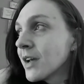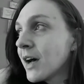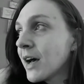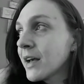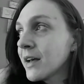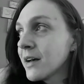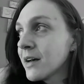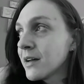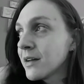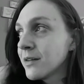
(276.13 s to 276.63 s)

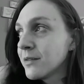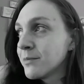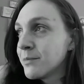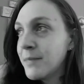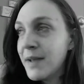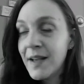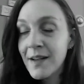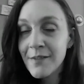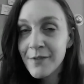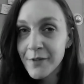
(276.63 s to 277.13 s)
I got
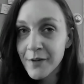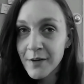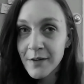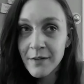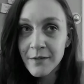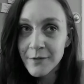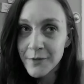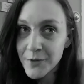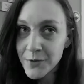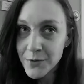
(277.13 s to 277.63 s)
made fun
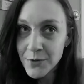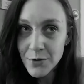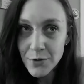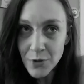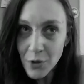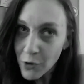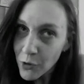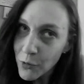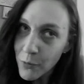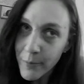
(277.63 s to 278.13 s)
of
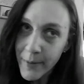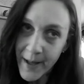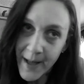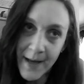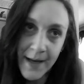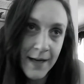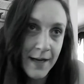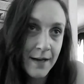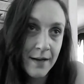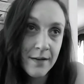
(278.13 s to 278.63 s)
so
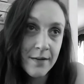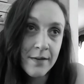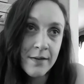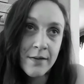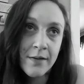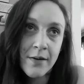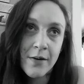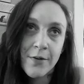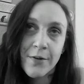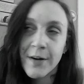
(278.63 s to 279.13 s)
bad
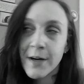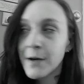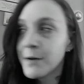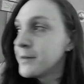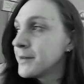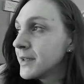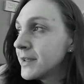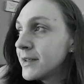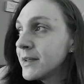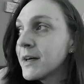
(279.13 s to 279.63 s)

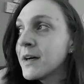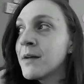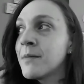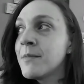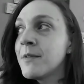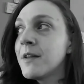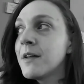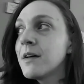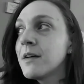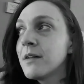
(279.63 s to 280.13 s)
around the
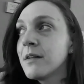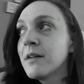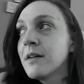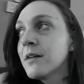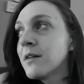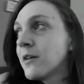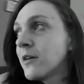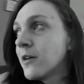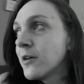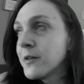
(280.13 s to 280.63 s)
time that
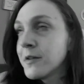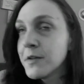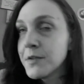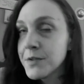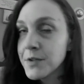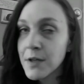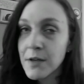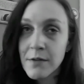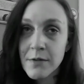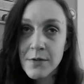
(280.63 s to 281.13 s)
like all
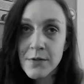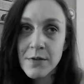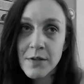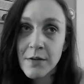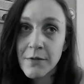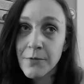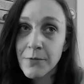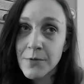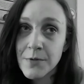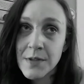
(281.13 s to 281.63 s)
this other
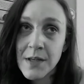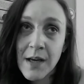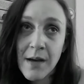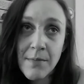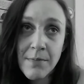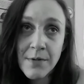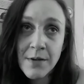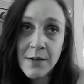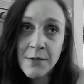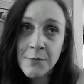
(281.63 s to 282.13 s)
stuff was
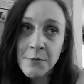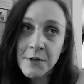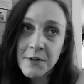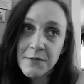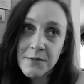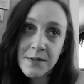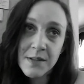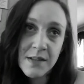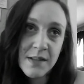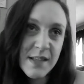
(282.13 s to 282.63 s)
happening, when I
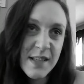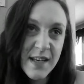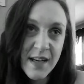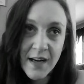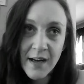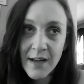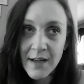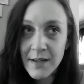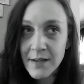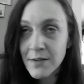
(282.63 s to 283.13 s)
was like
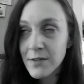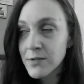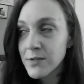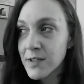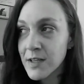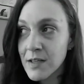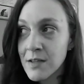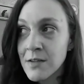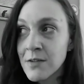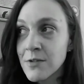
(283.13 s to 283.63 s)
9 or
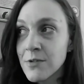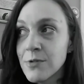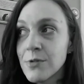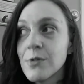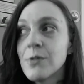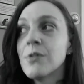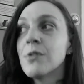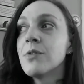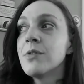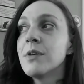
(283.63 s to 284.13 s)
10 years
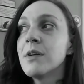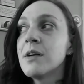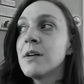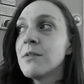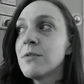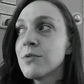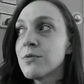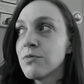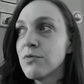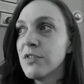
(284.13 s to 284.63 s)
old, and I
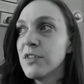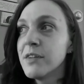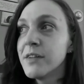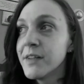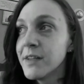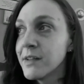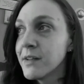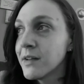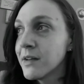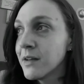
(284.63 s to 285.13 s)
was
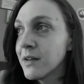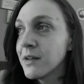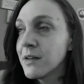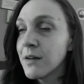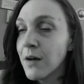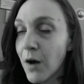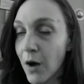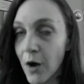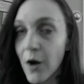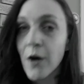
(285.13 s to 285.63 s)
really like
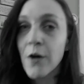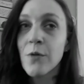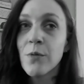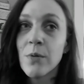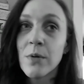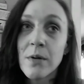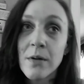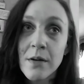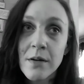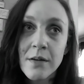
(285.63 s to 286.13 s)

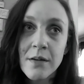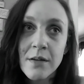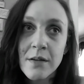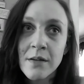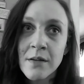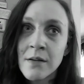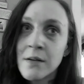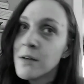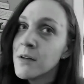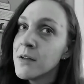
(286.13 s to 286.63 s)
awkward
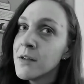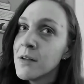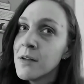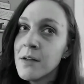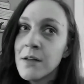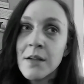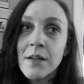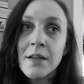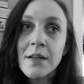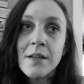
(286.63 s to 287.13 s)
and,
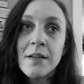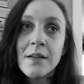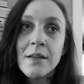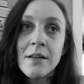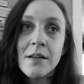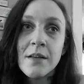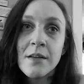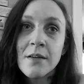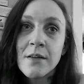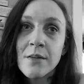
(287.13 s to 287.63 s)

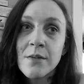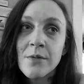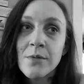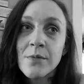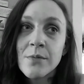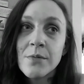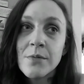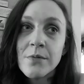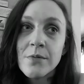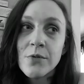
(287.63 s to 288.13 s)
you
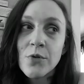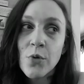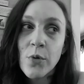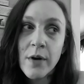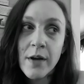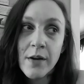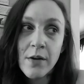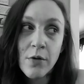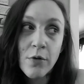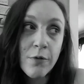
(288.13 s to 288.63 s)
know,
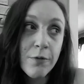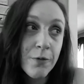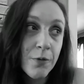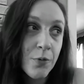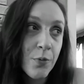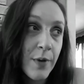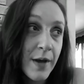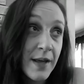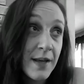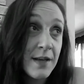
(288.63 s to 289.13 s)
quite
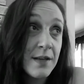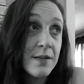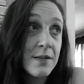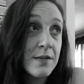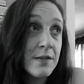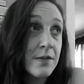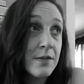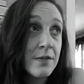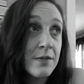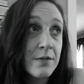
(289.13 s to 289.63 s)

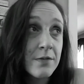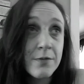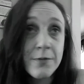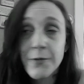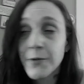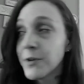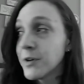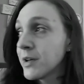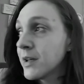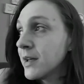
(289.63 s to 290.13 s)
overweight
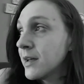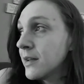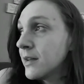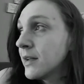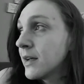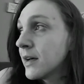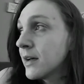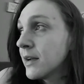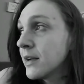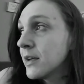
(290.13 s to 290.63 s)
for a kid
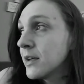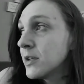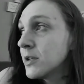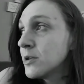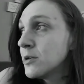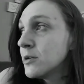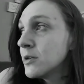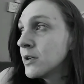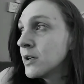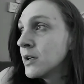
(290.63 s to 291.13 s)
that
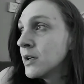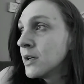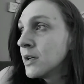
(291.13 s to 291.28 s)
age.